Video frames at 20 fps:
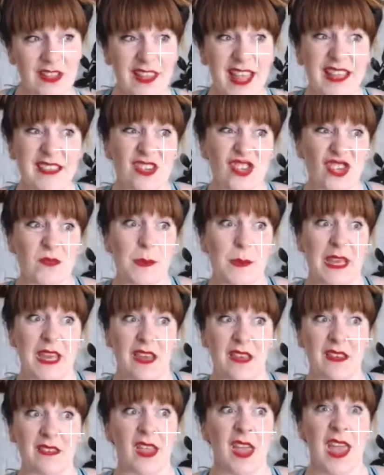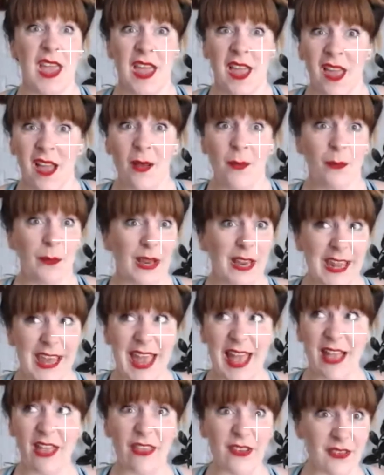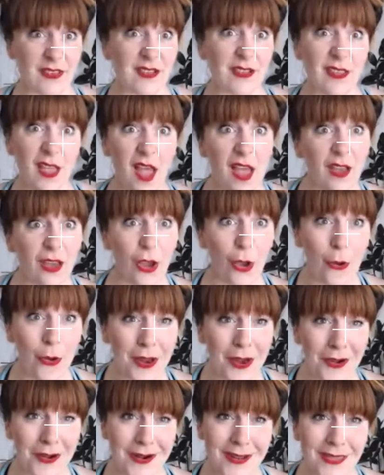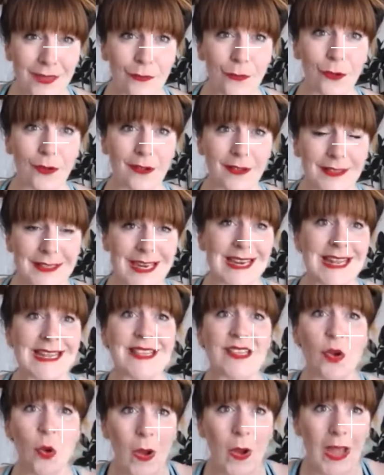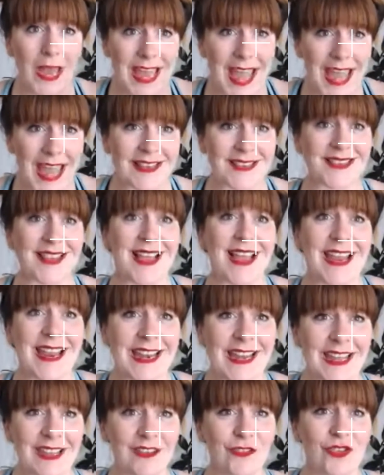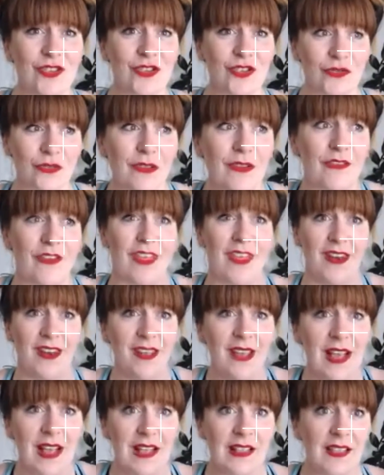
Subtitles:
And that's just because bloody hell, there's a lot going on in the world and it's quite anxiety driven.